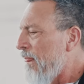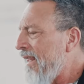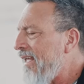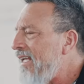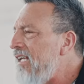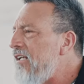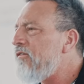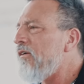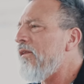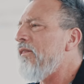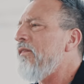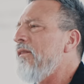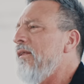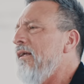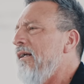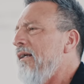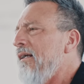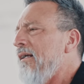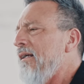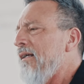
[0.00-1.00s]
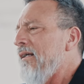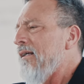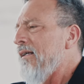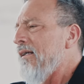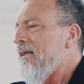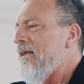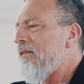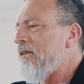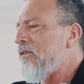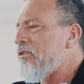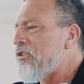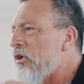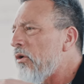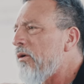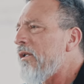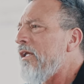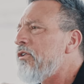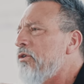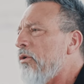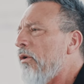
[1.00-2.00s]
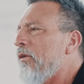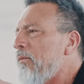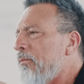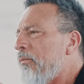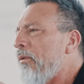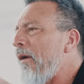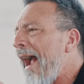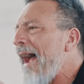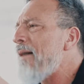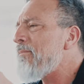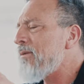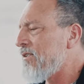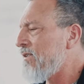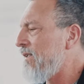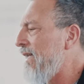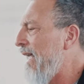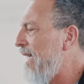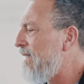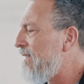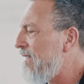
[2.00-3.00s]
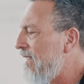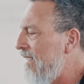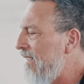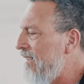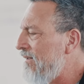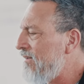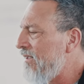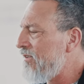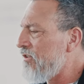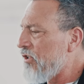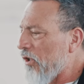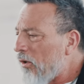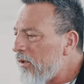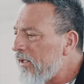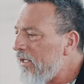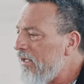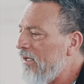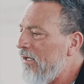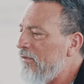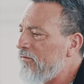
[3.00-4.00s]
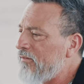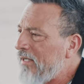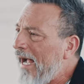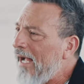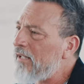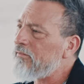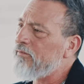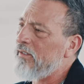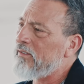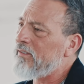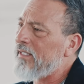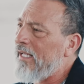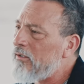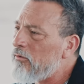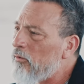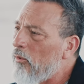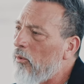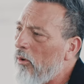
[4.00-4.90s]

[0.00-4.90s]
even the journey toward the Promised Land is a journey of conflict and